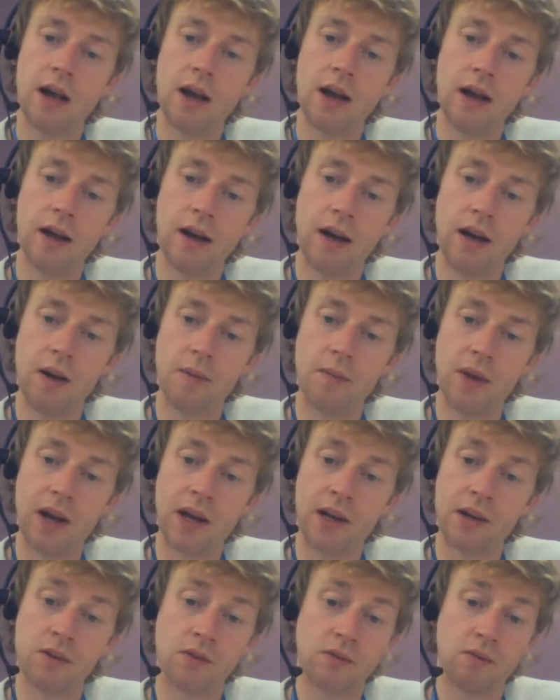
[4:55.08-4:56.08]

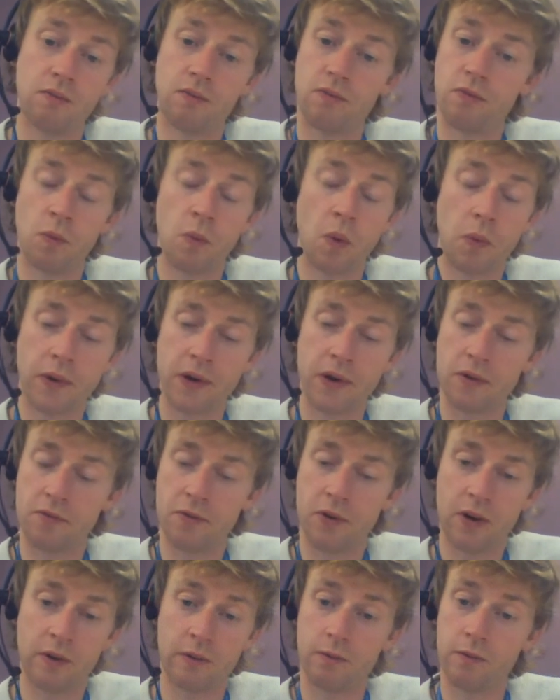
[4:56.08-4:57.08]
And from what we could
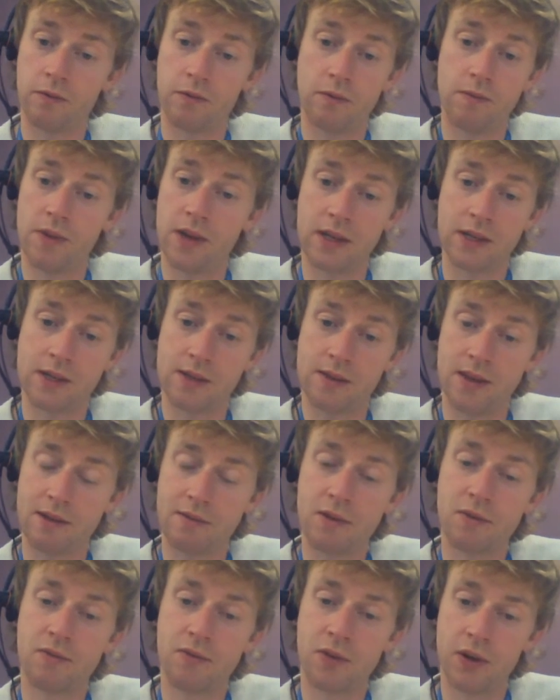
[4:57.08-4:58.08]
find, there's
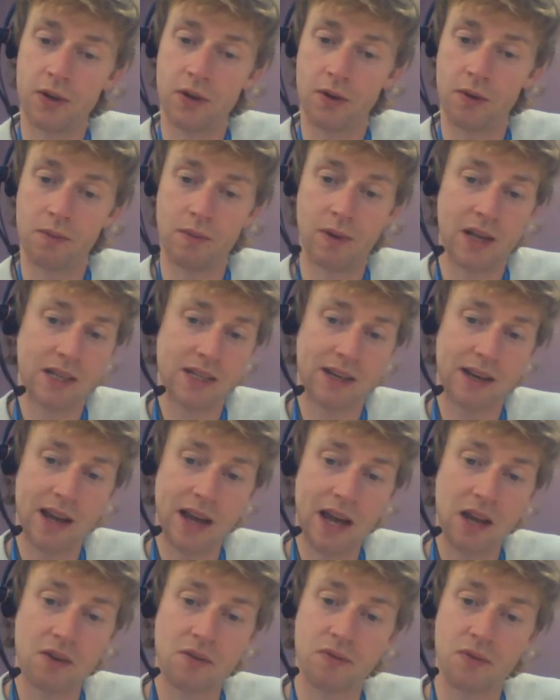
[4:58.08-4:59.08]
very few, less than a
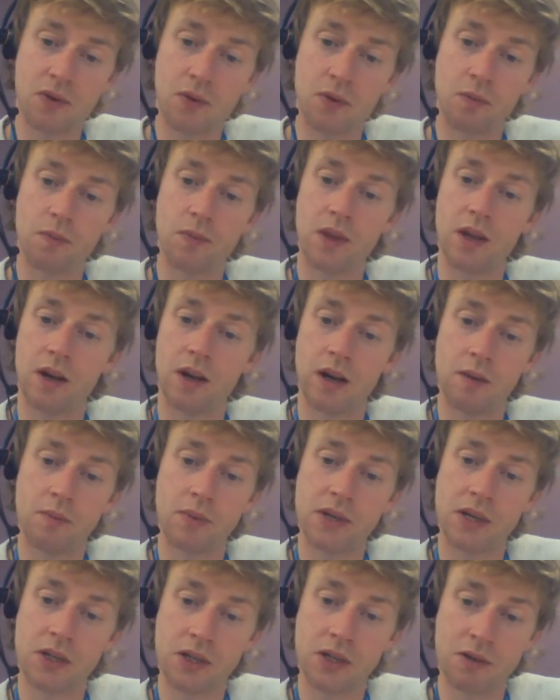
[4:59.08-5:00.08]
handful,
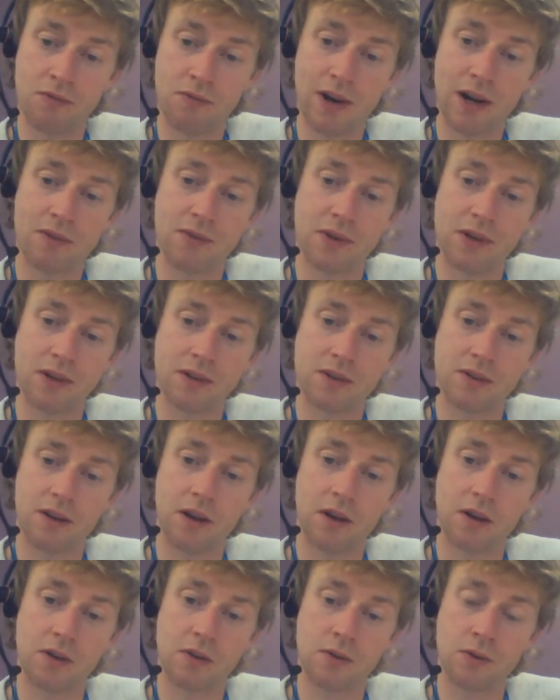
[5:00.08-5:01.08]
potentially relevant
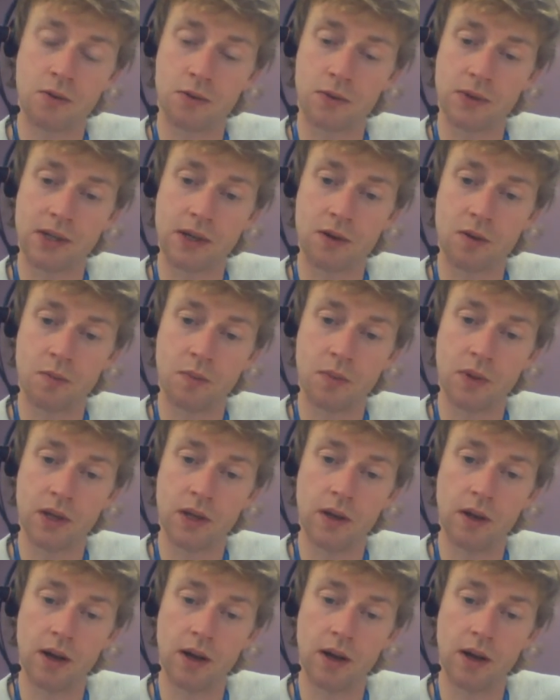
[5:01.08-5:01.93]
articles that could be